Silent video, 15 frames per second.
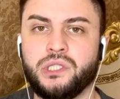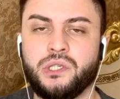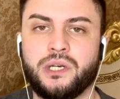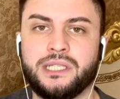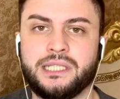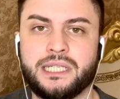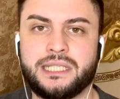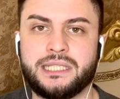to
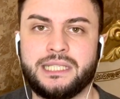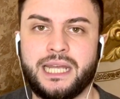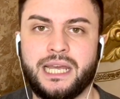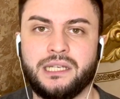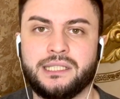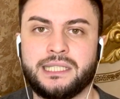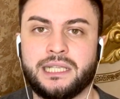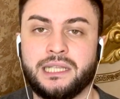
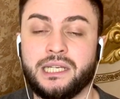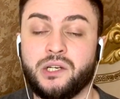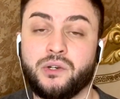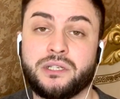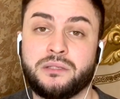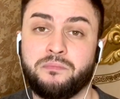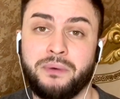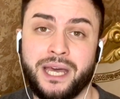understand the
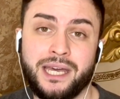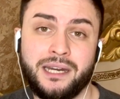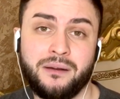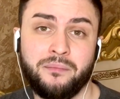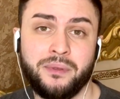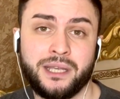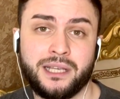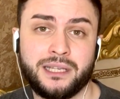lyrics better,
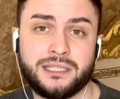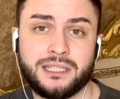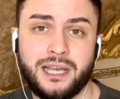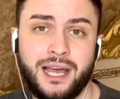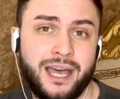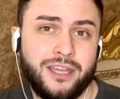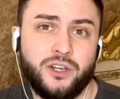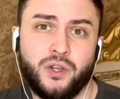because
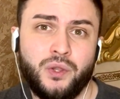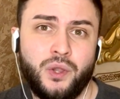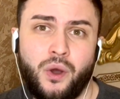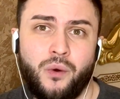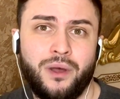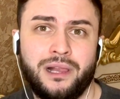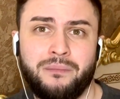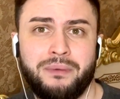I don't
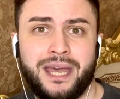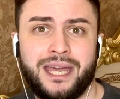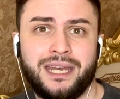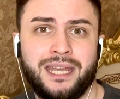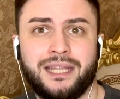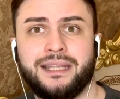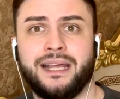know Albanian,